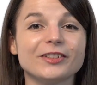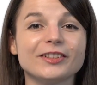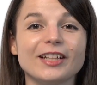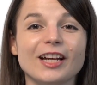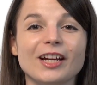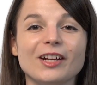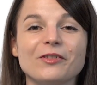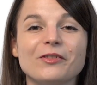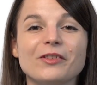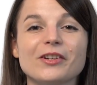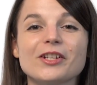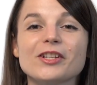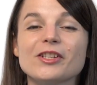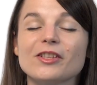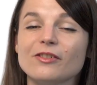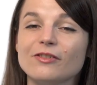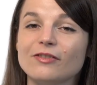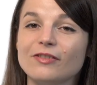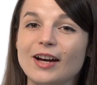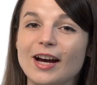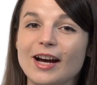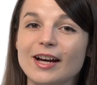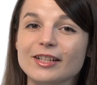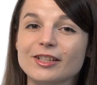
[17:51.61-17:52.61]
language the
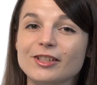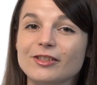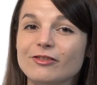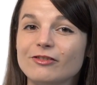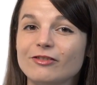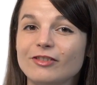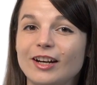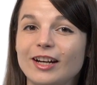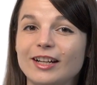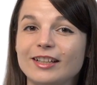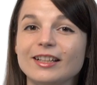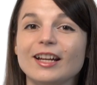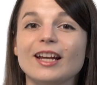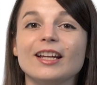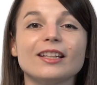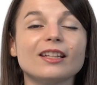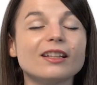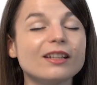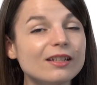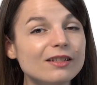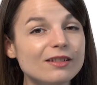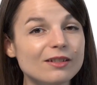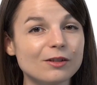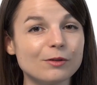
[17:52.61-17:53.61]
fast, fun, and
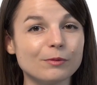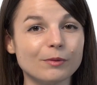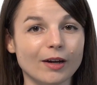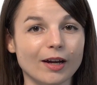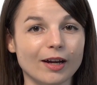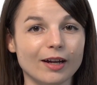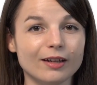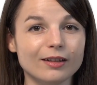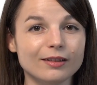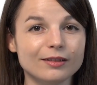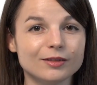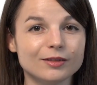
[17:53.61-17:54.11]
easy way,